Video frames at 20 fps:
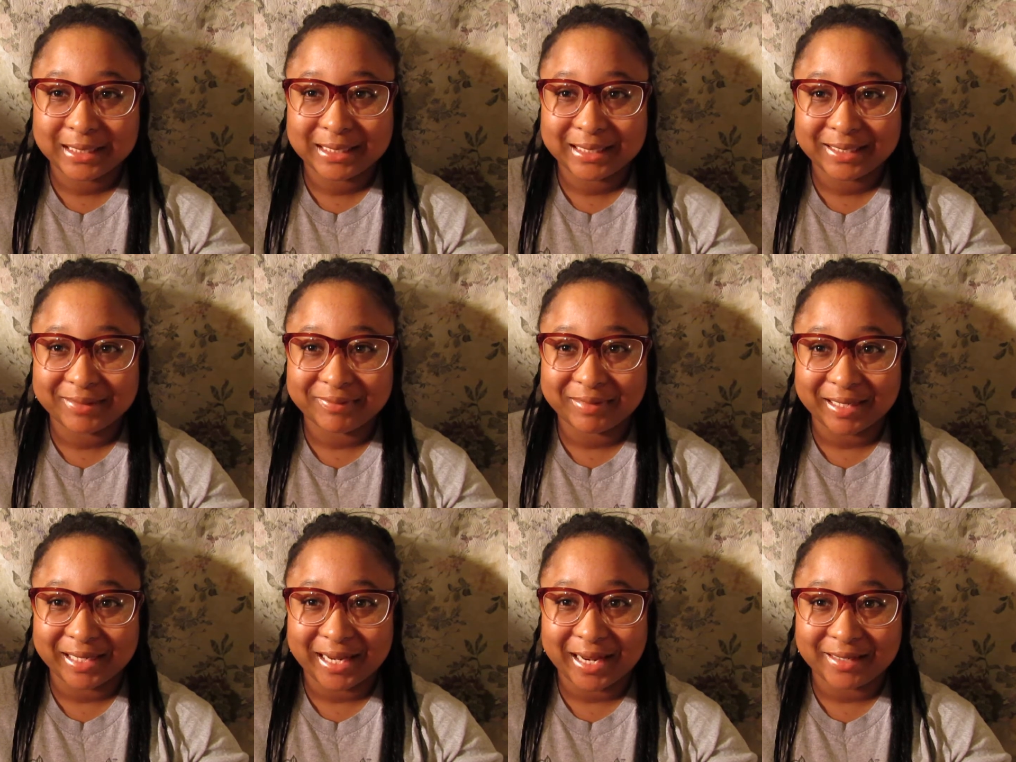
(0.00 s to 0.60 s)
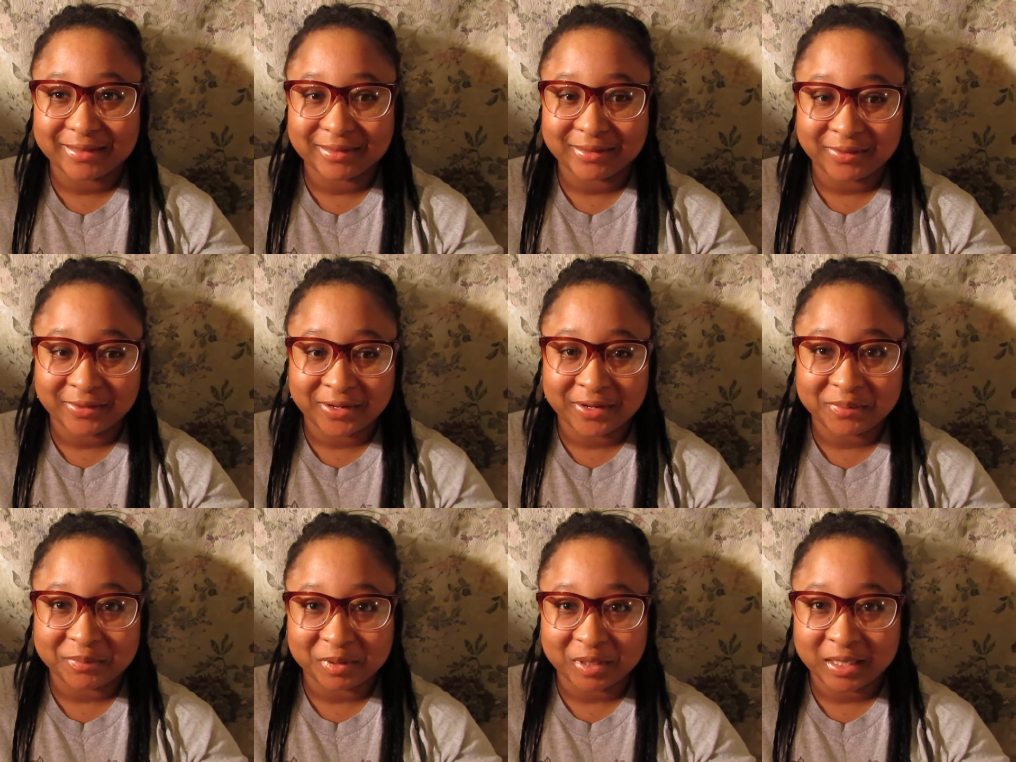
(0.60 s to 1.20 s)
get my cat staring
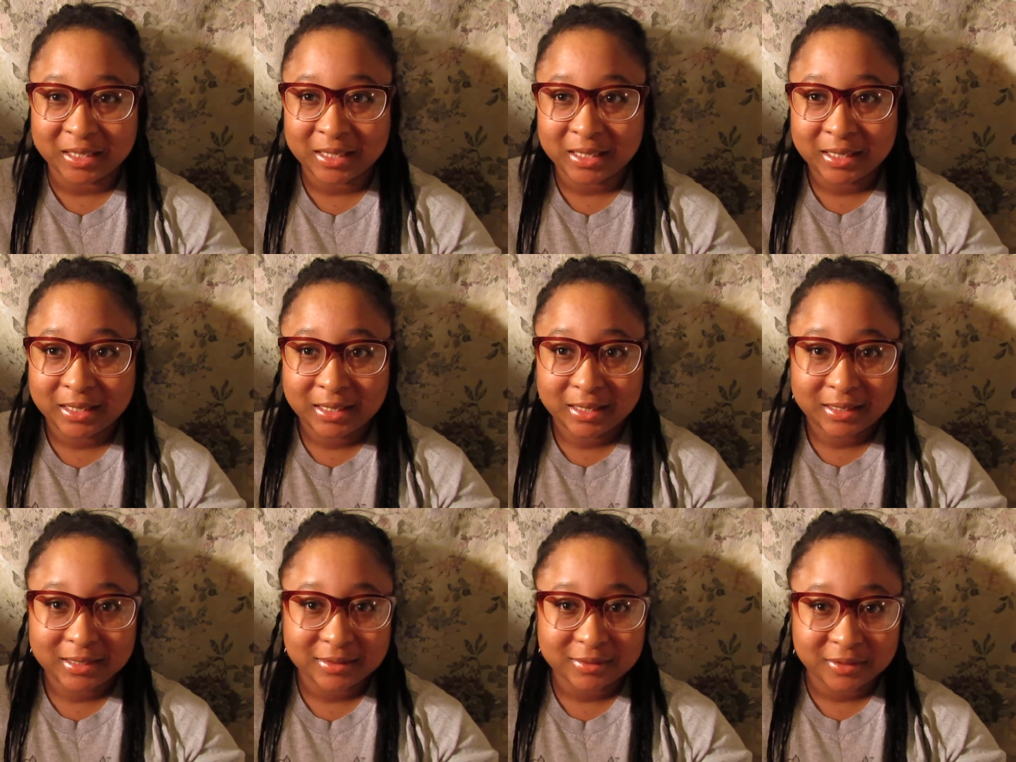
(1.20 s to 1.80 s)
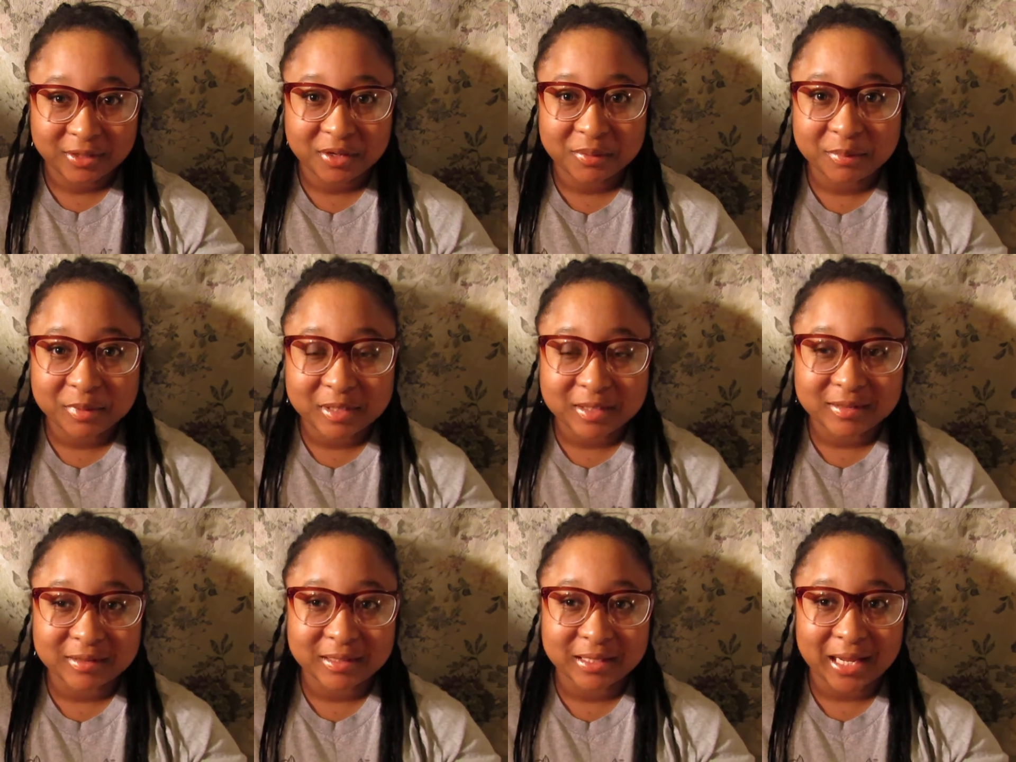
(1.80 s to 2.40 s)
at me. This camera
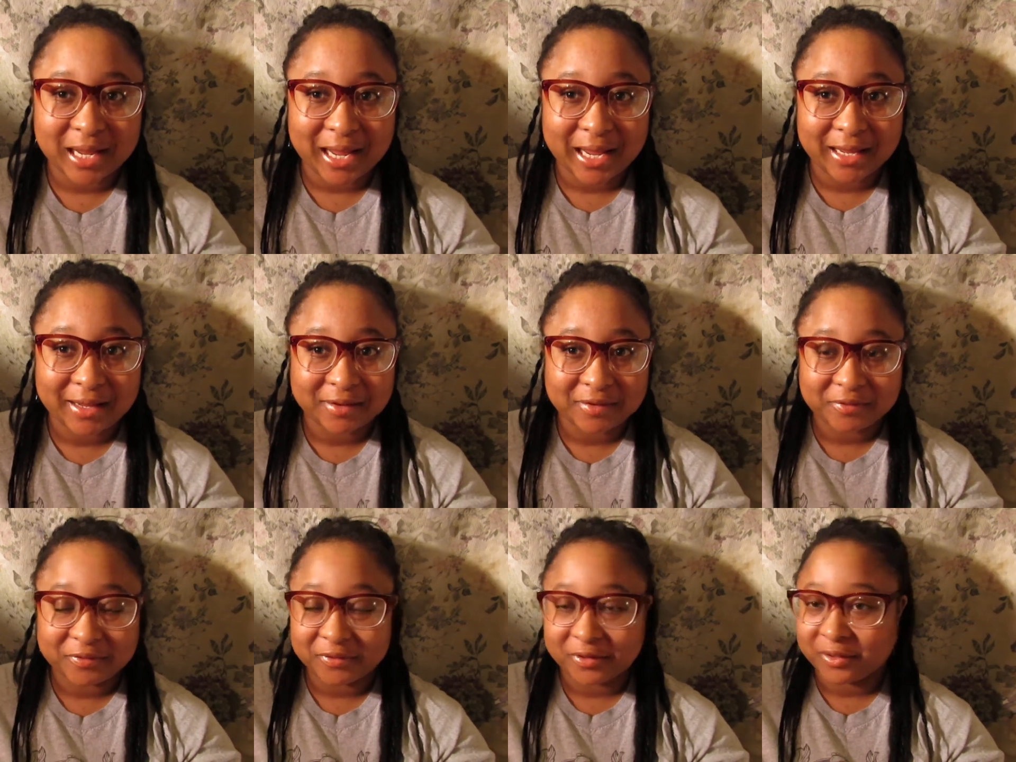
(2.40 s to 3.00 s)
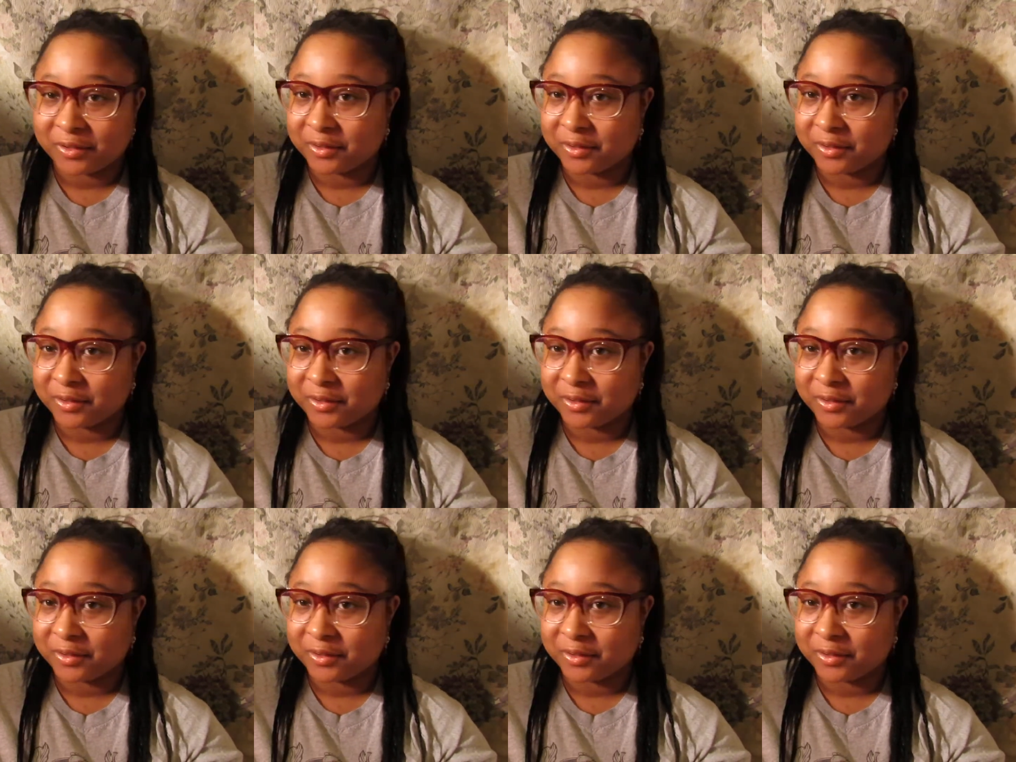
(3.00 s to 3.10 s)
doesn't have